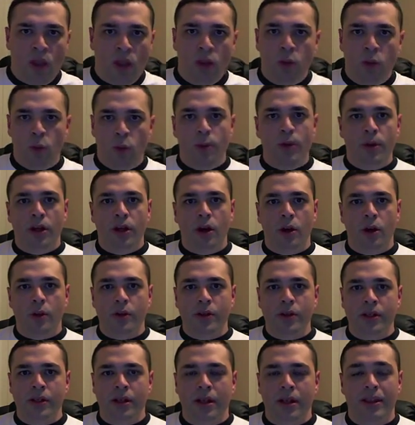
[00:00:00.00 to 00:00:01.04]
the woman
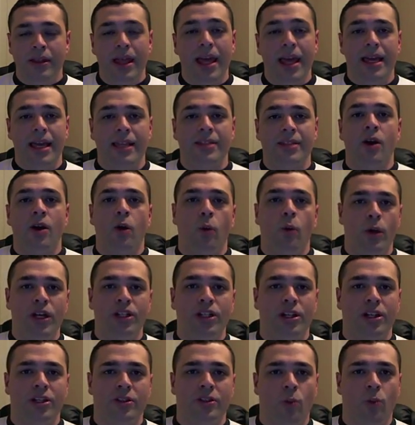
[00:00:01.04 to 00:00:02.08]
goes, "Thanks, we
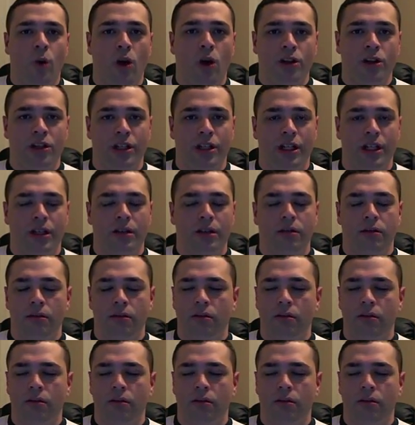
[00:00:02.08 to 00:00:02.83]
just washed it."